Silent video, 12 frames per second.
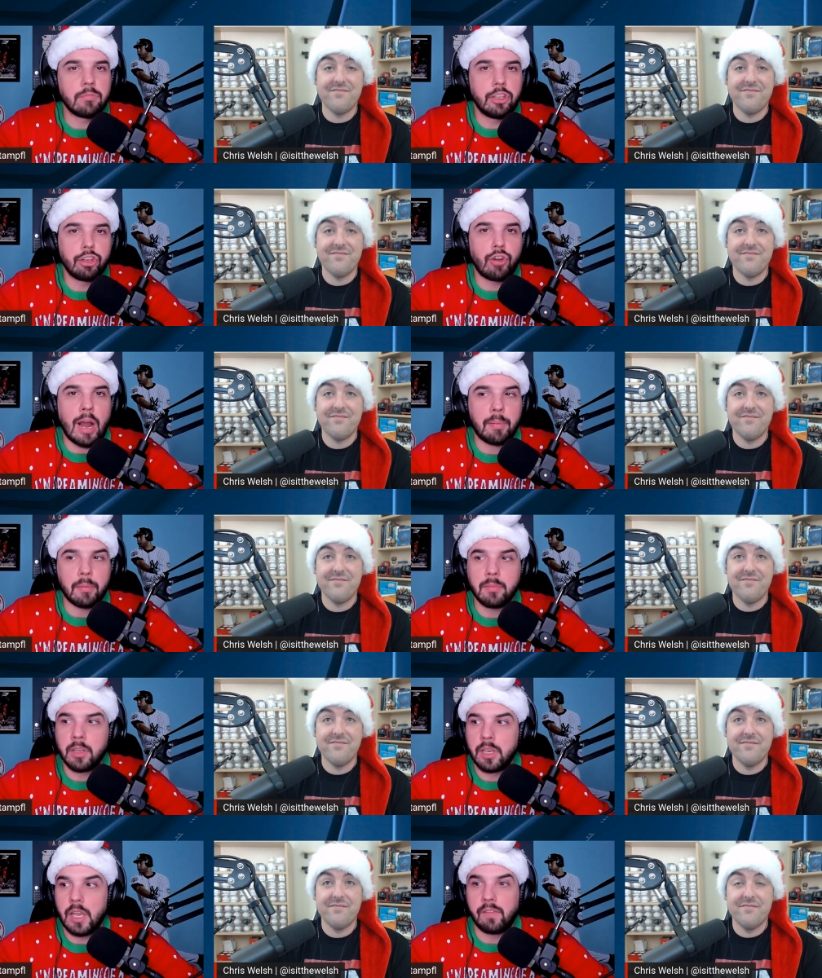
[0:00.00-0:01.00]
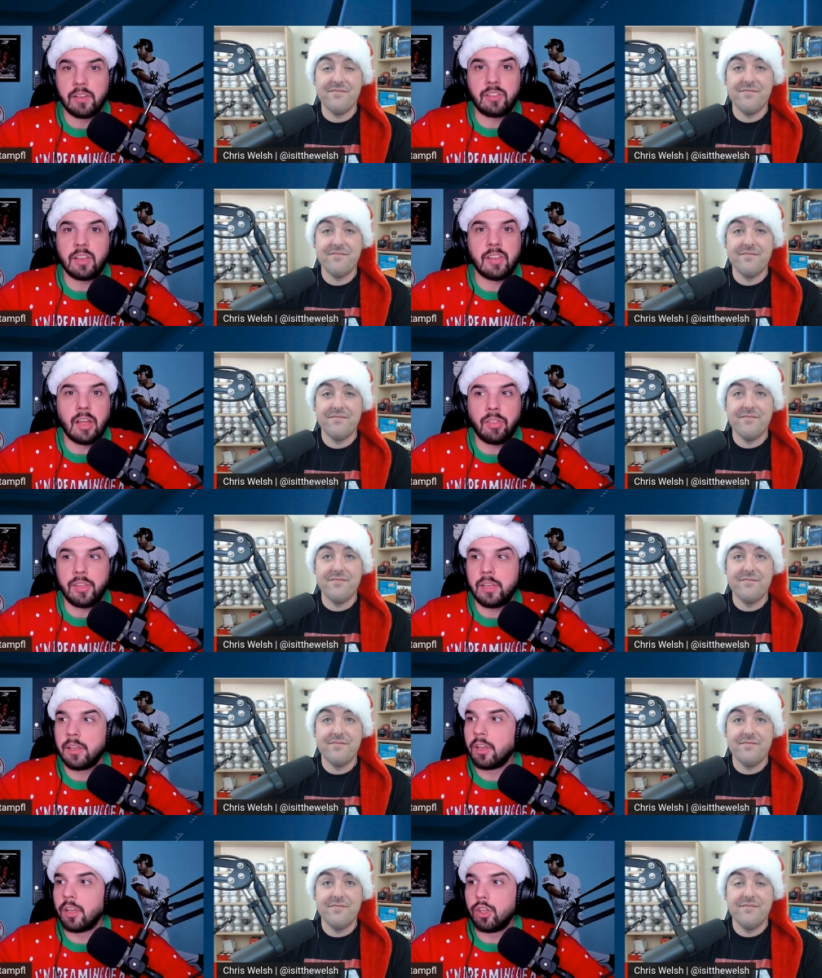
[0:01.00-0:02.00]
Speaker 1: you drop him. If he stays
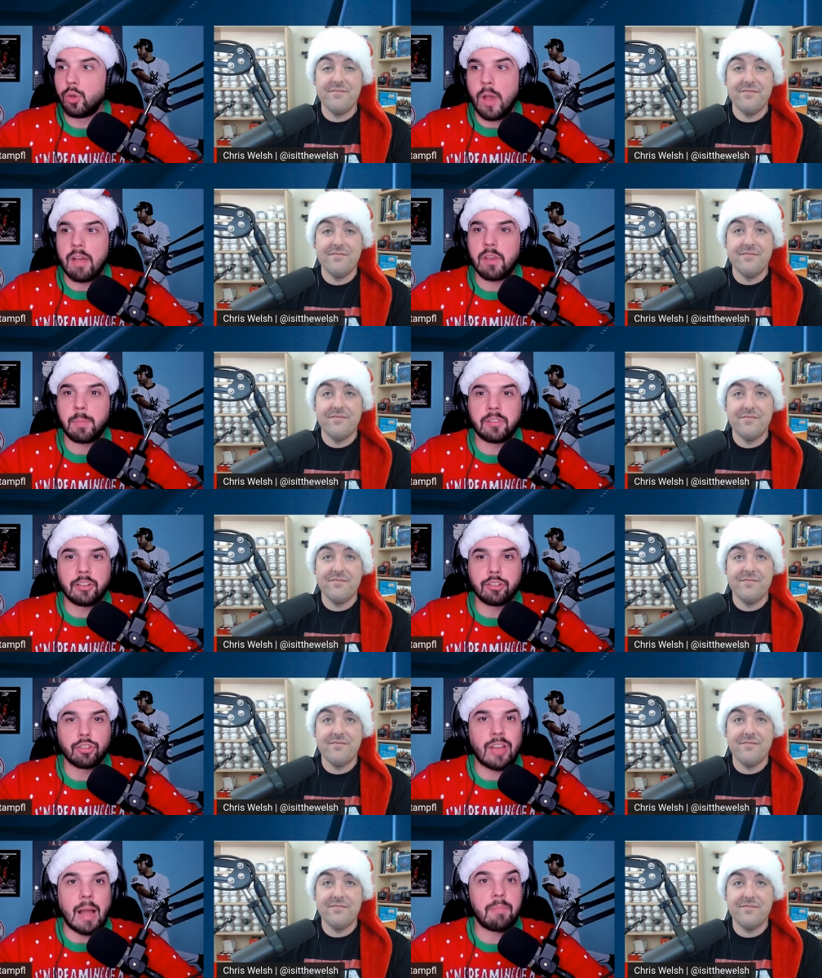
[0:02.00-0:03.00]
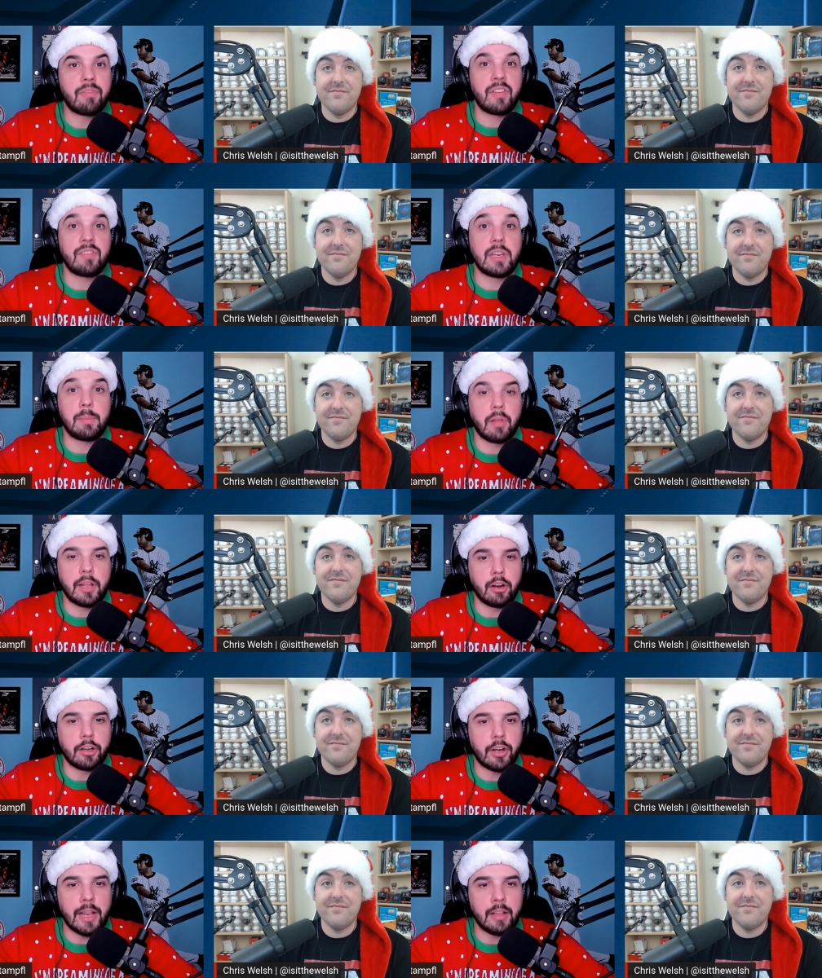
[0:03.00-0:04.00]
healthy, you have a potential top fifty player
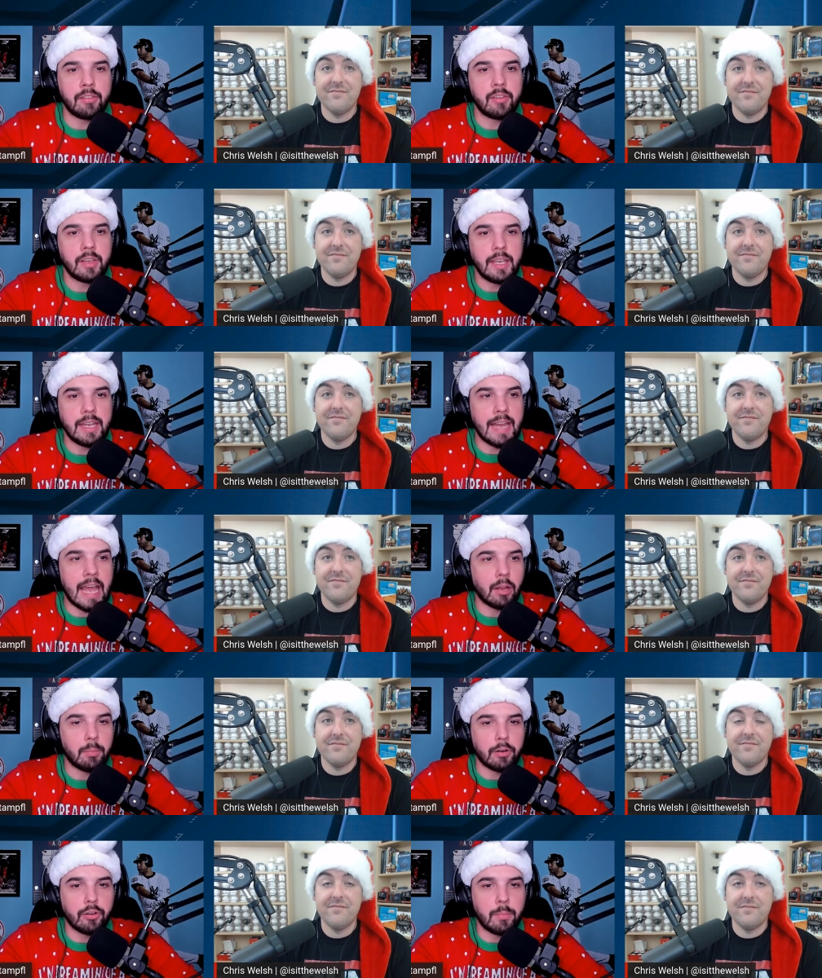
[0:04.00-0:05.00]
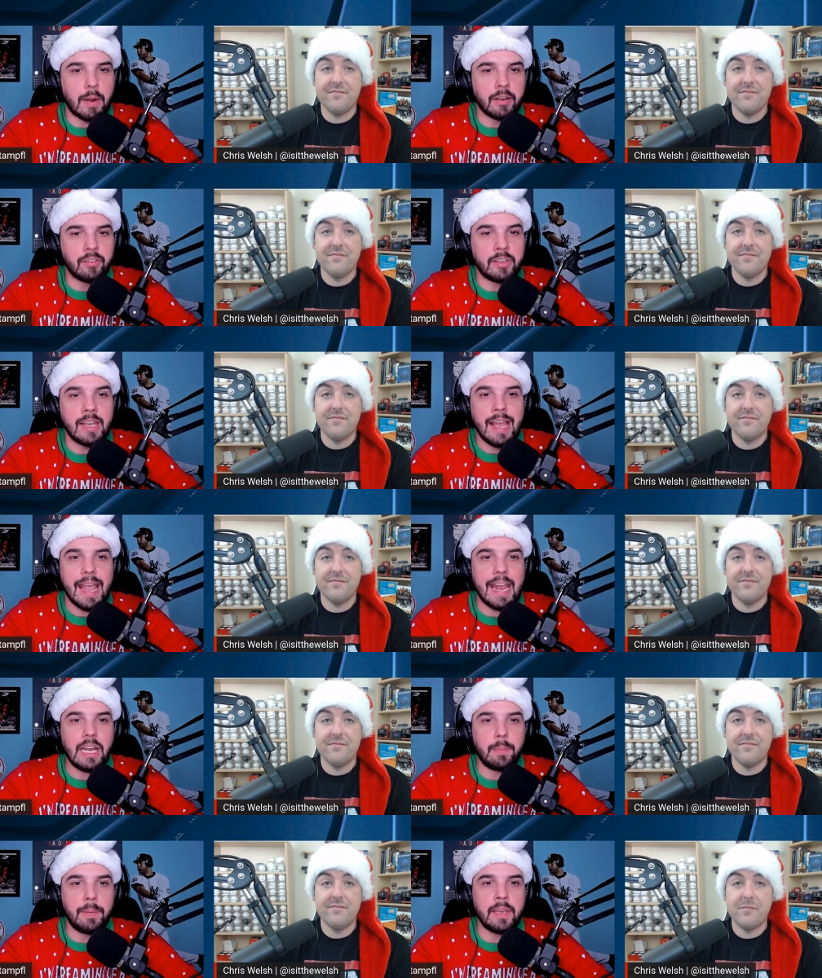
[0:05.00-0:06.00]
on your hands in Adalberto Mondesi. A
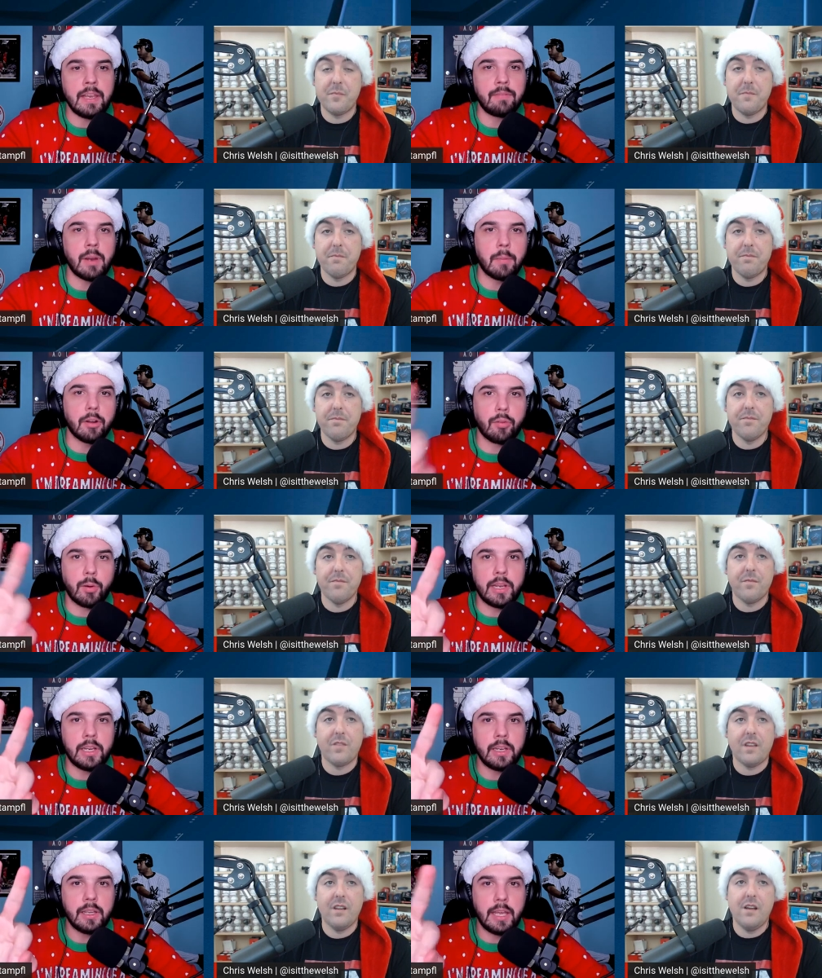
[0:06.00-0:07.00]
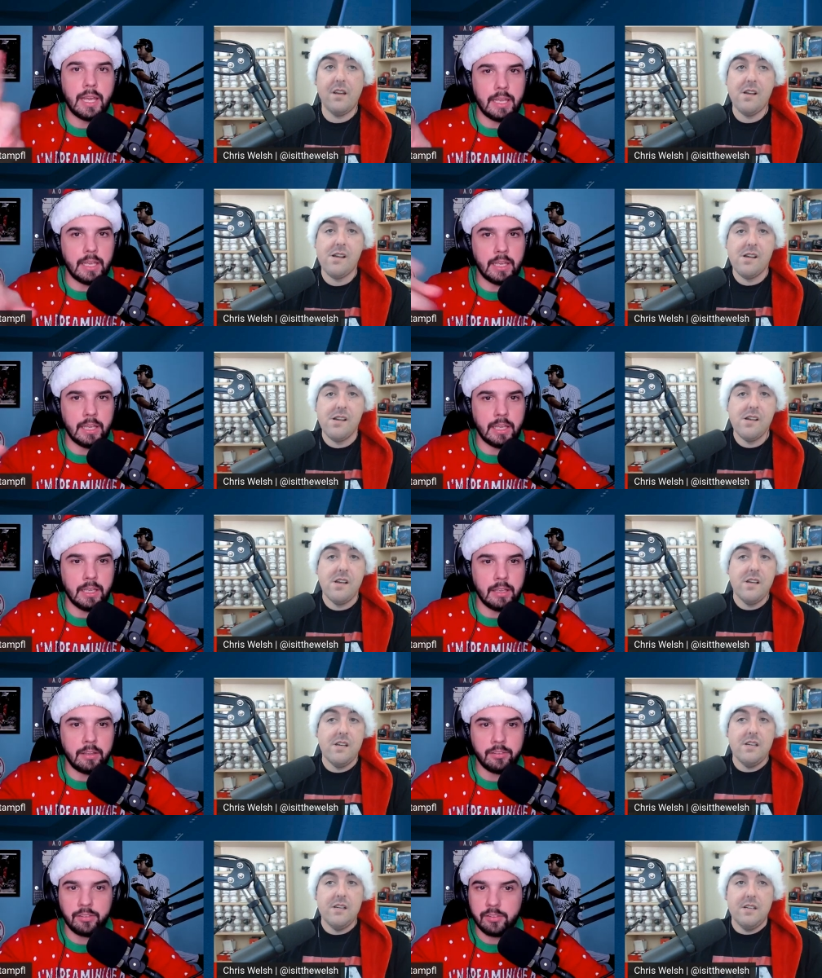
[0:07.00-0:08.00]
Speaker 2: D P gift number three
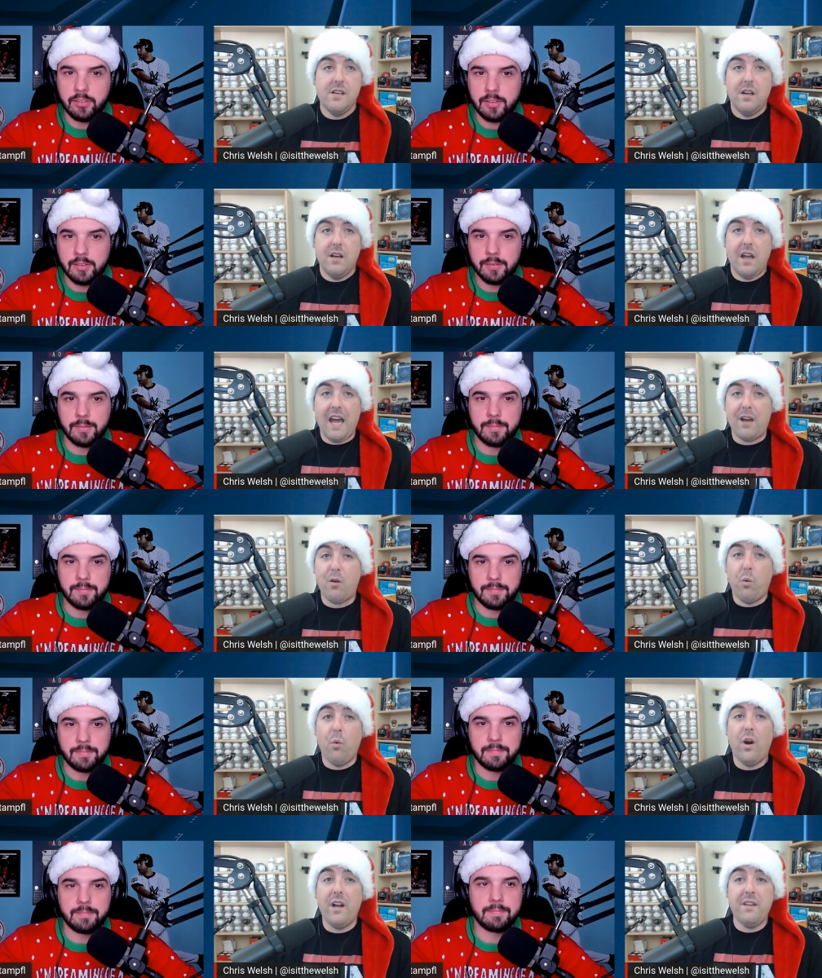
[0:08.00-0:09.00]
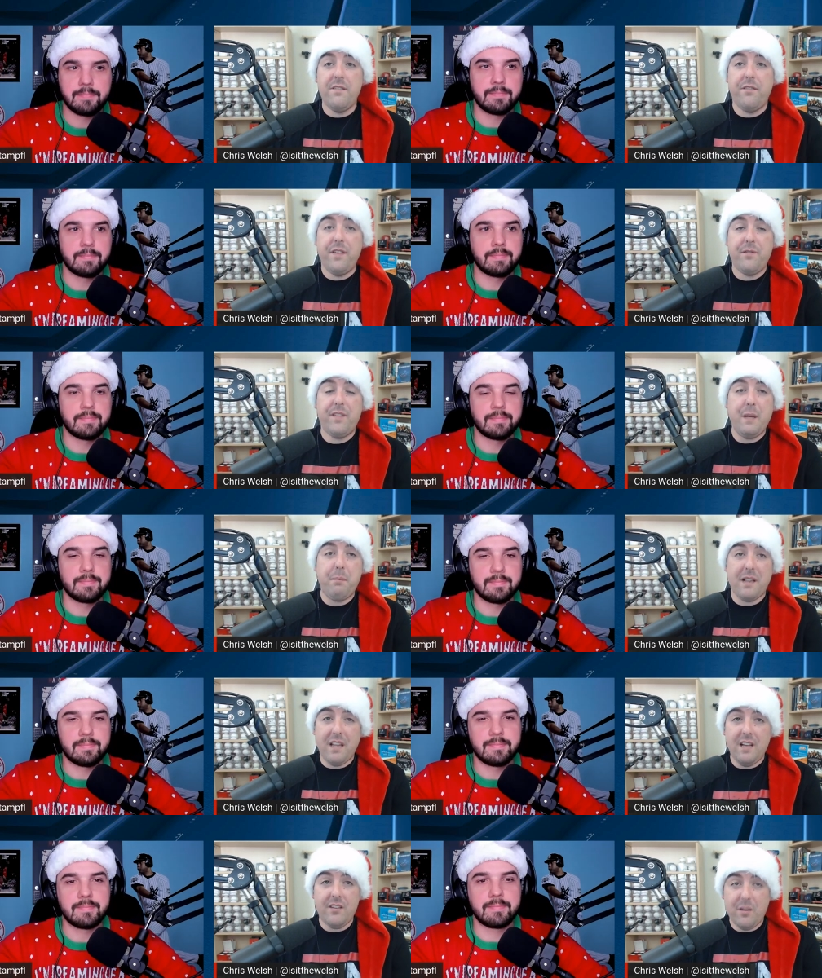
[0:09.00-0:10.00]
is... at one
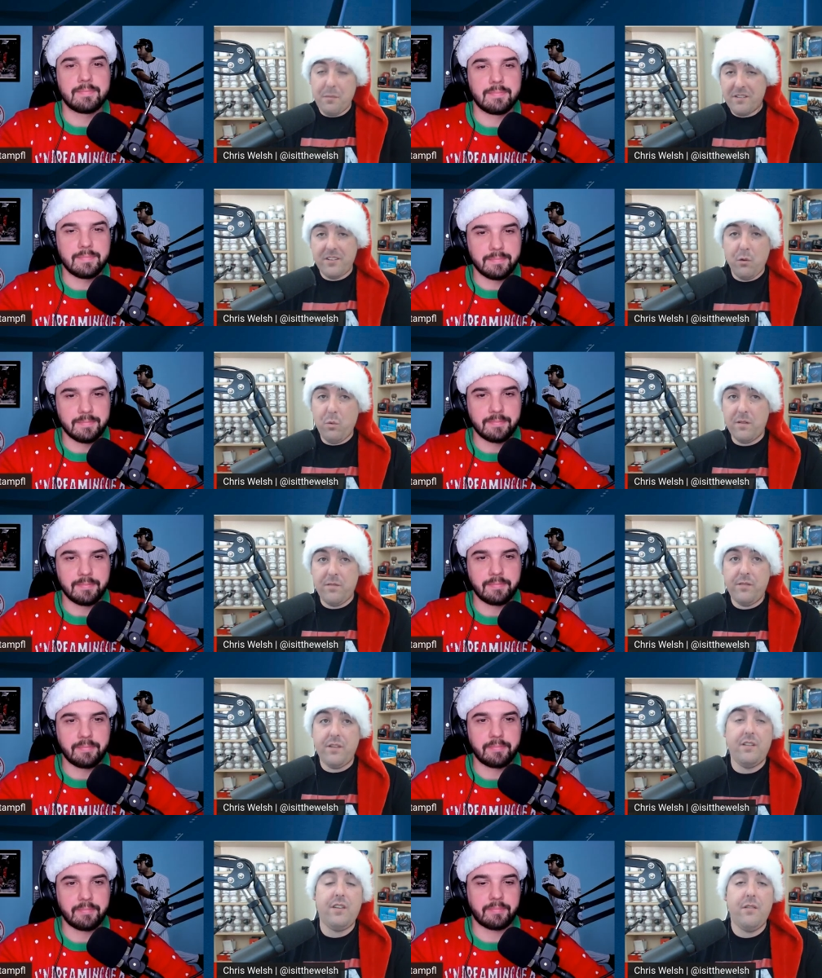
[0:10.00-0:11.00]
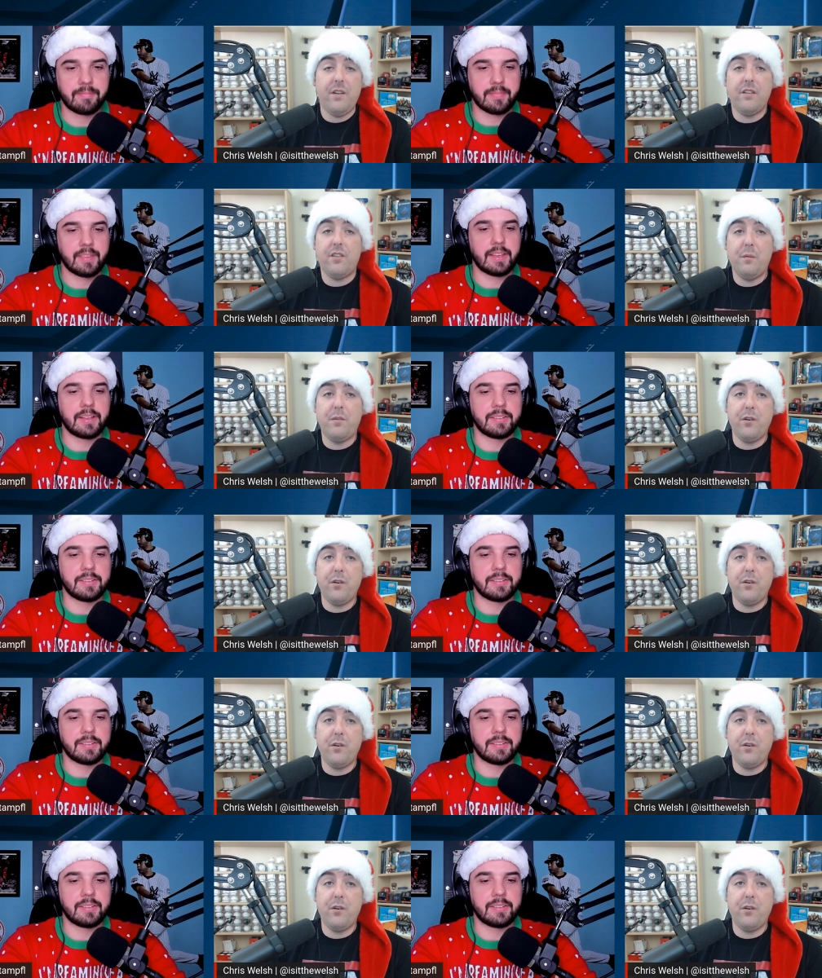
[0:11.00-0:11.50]
fifty plus, I'm going to say one fifty-seven as